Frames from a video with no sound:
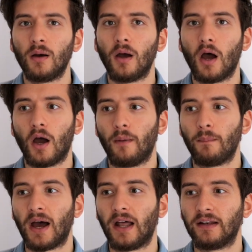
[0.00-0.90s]

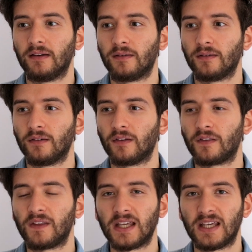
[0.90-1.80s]
Um, and the
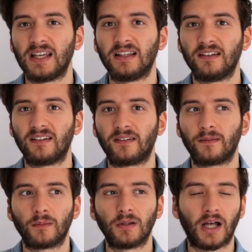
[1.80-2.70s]
thing
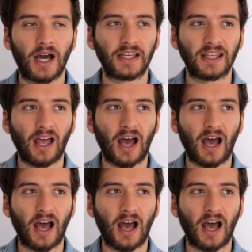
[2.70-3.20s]
is, like,